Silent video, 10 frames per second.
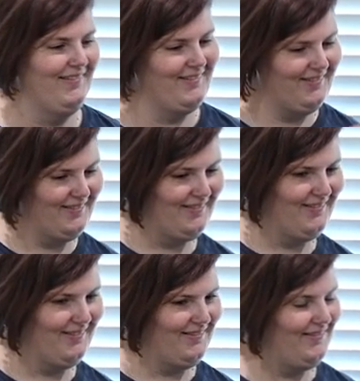
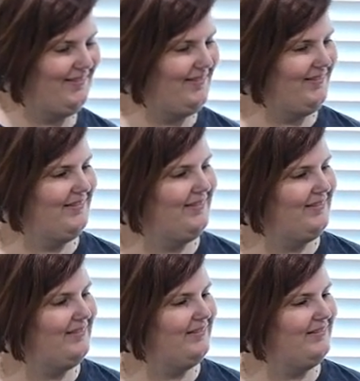
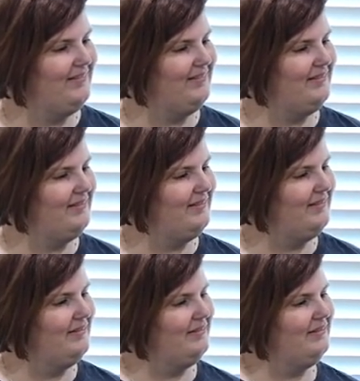
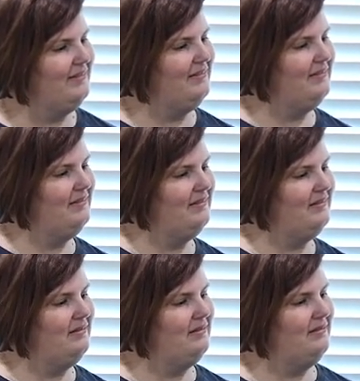
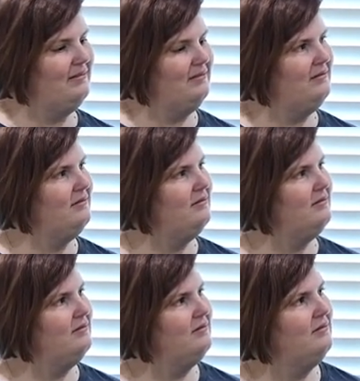
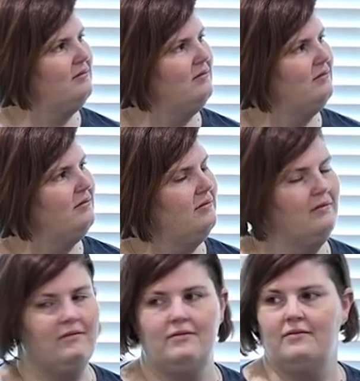
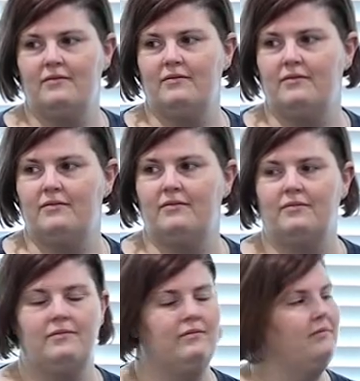
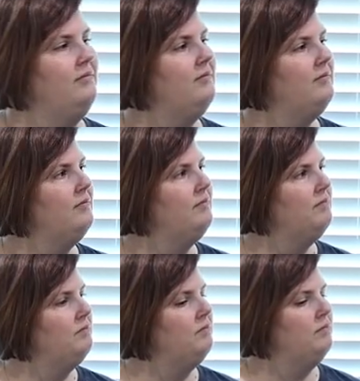
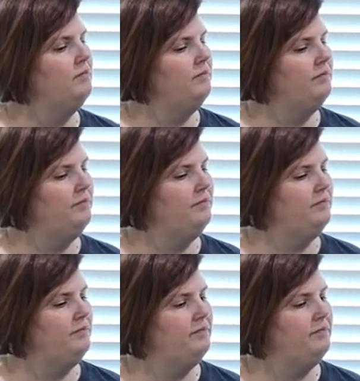This person isn't speaking.